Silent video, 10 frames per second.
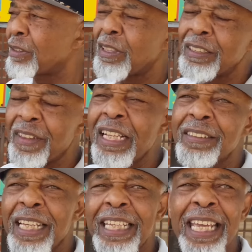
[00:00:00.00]
and things
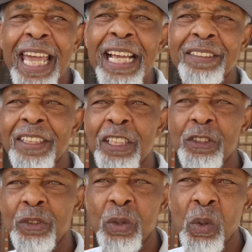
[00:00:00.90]
that he has in this
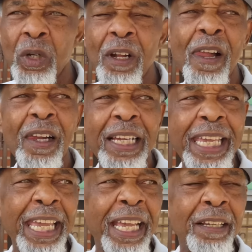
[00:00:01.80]
store,
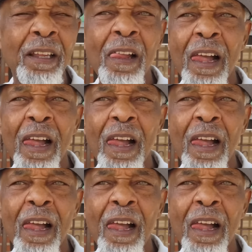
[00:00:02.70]
again,